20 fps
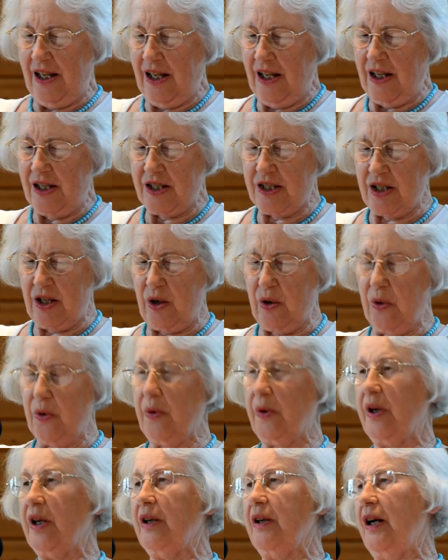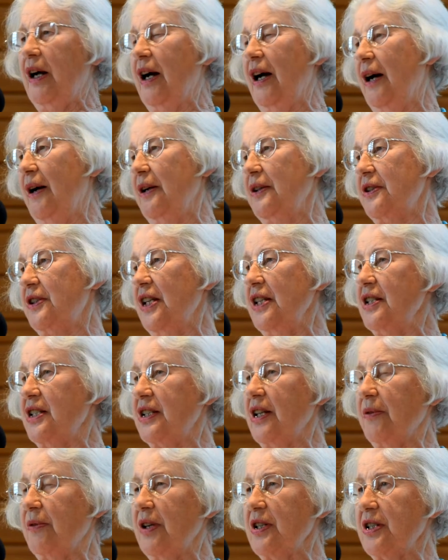So, since
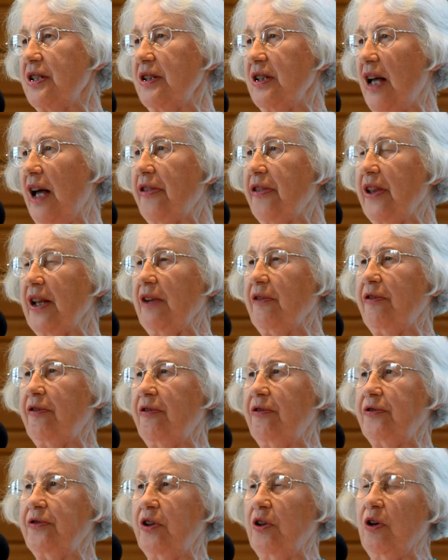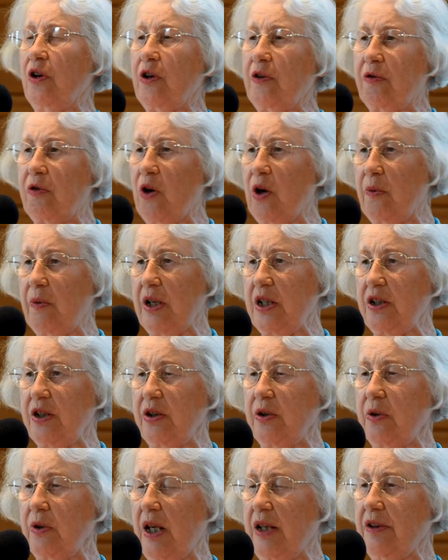there was nothing to look forward
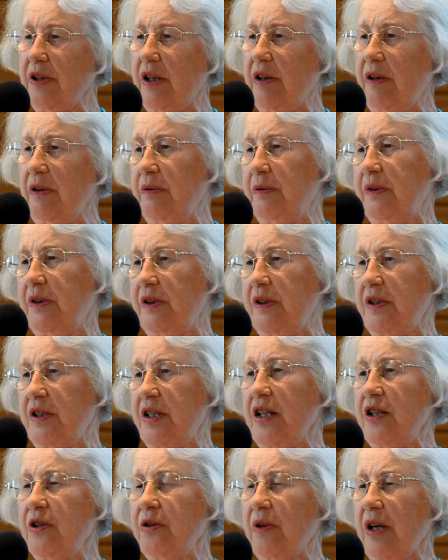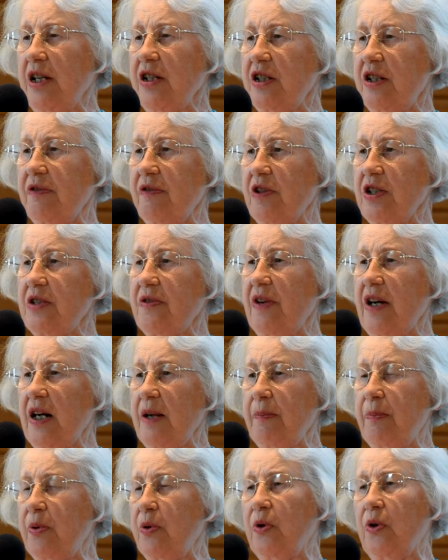to and the situation was
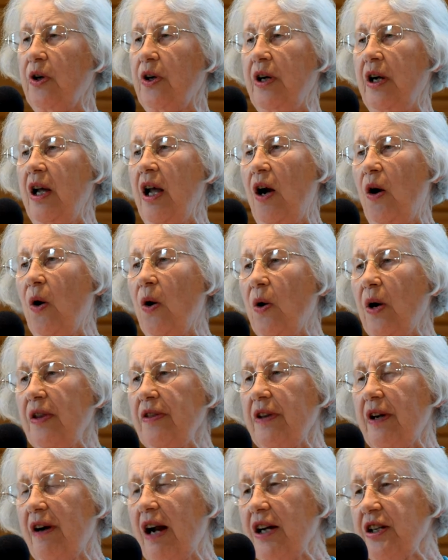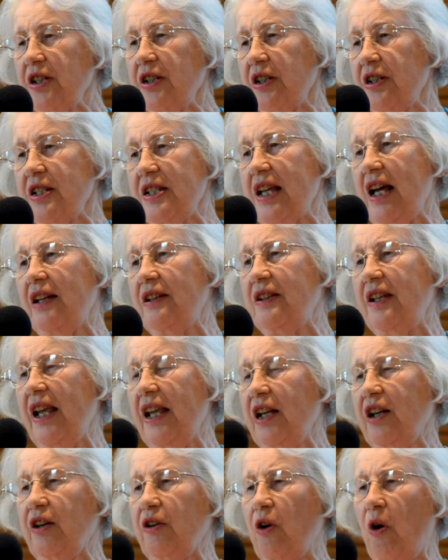very poor, and the Russians had
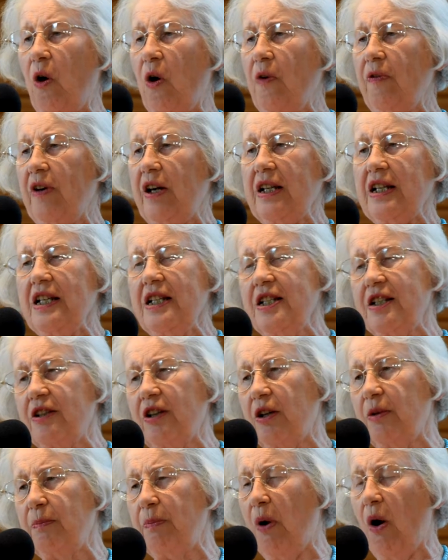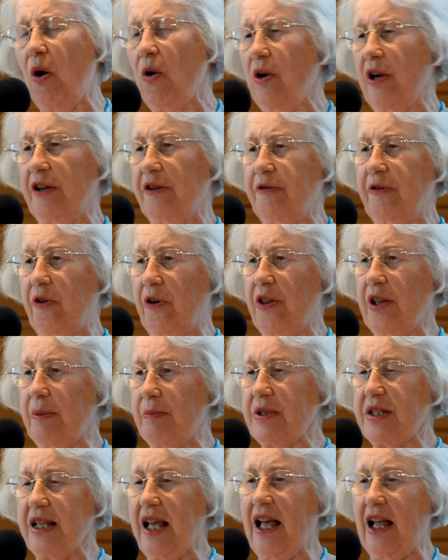taken over eastern Poland for
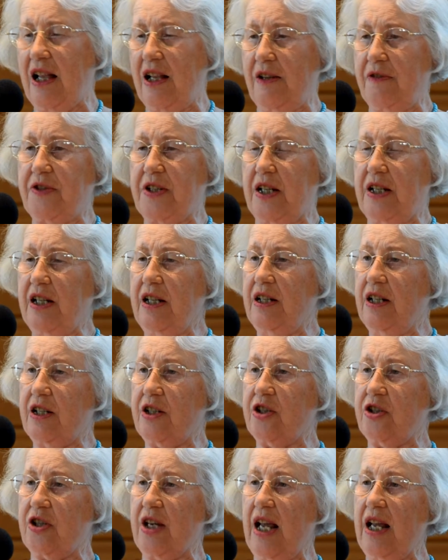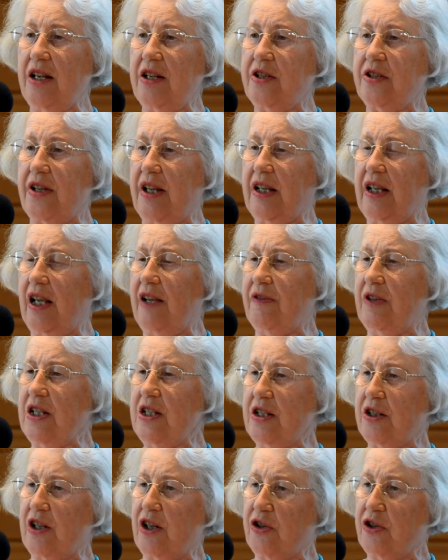themselves, and in exchange they gave
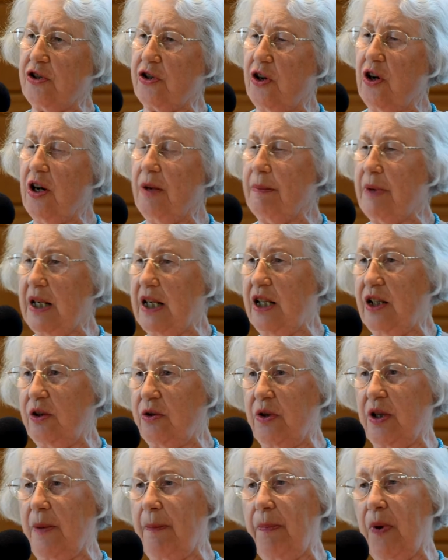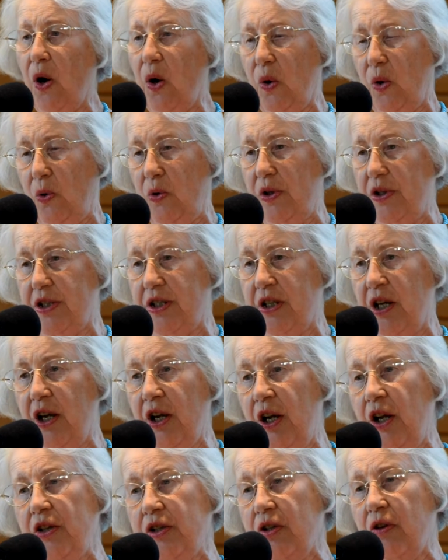eastern Germany to the Poles.
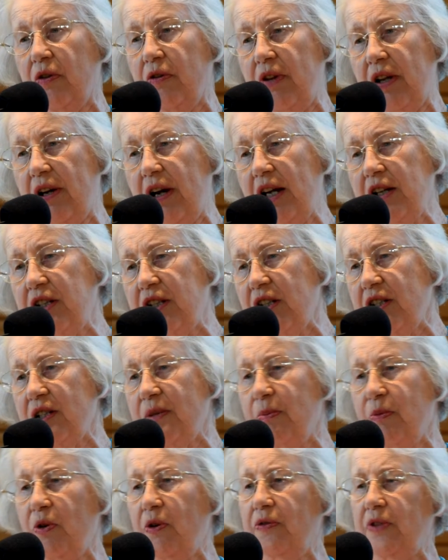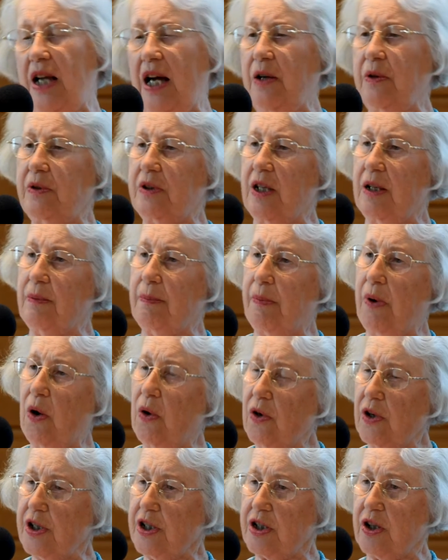So the Russians moved out and
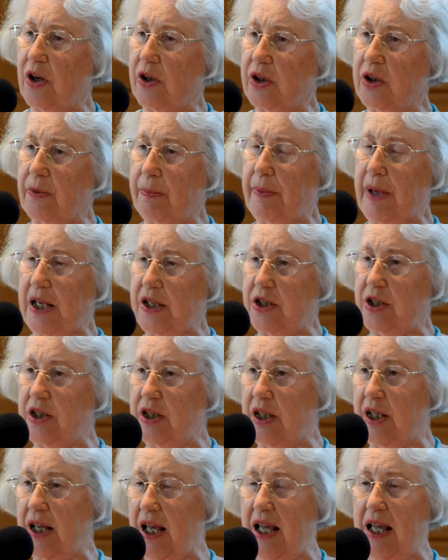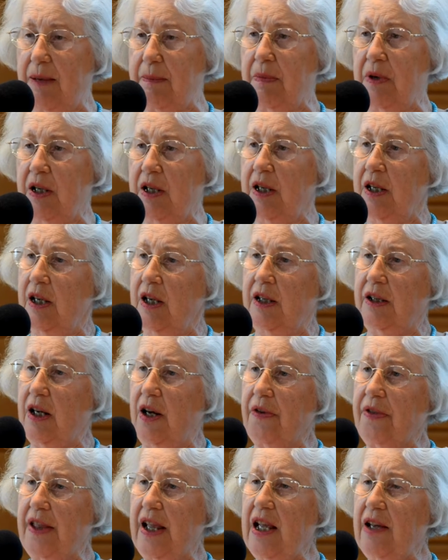Polish occupation came.
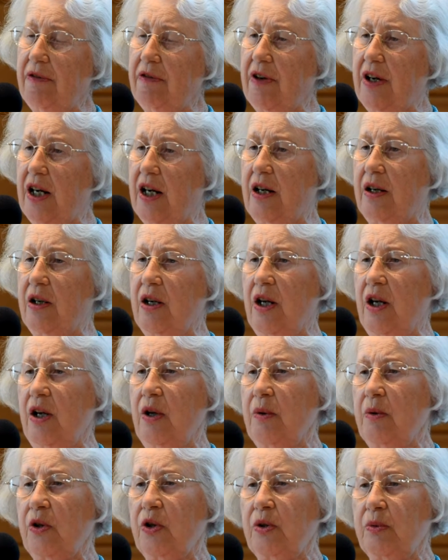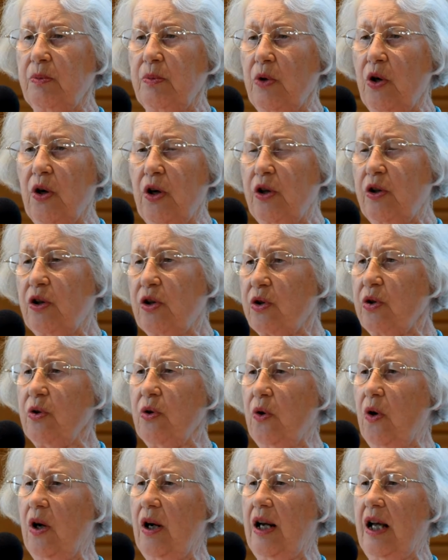Now they were more
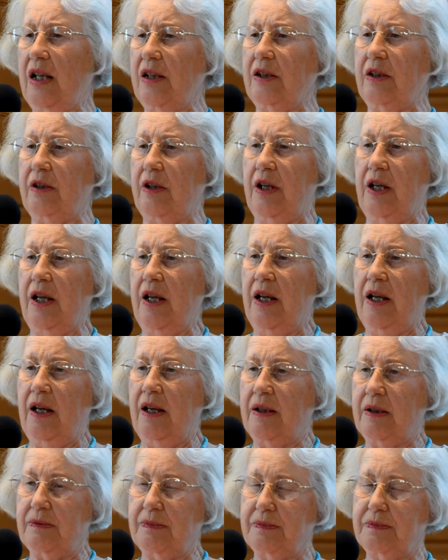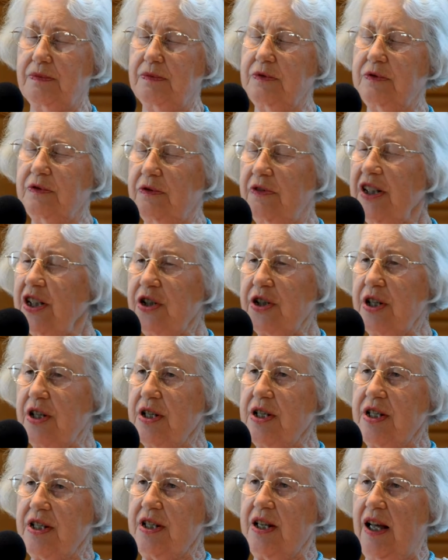cruel and
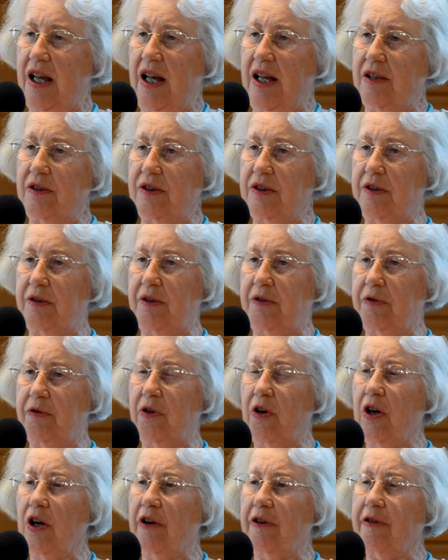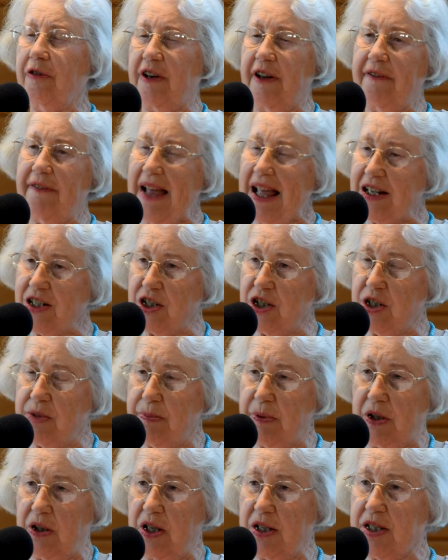vicious and full of revenge
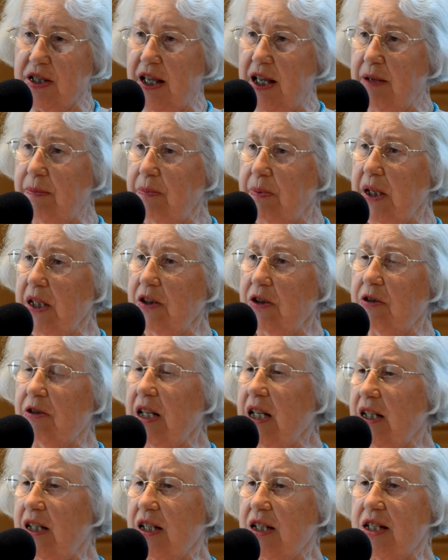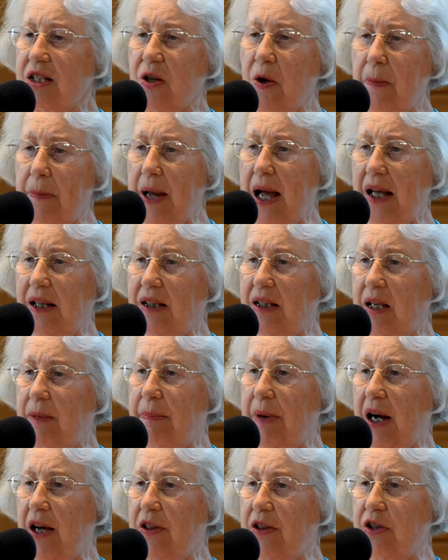because they'd been treated so badly
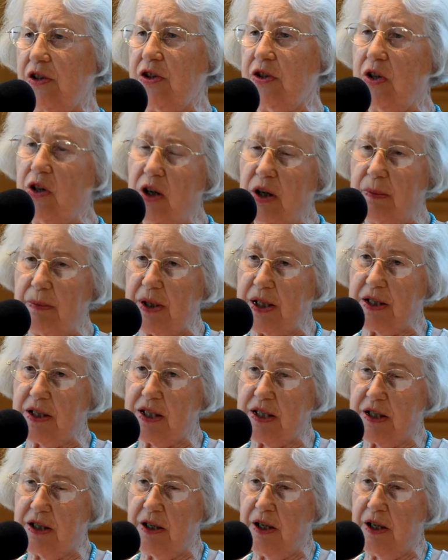by the Germans.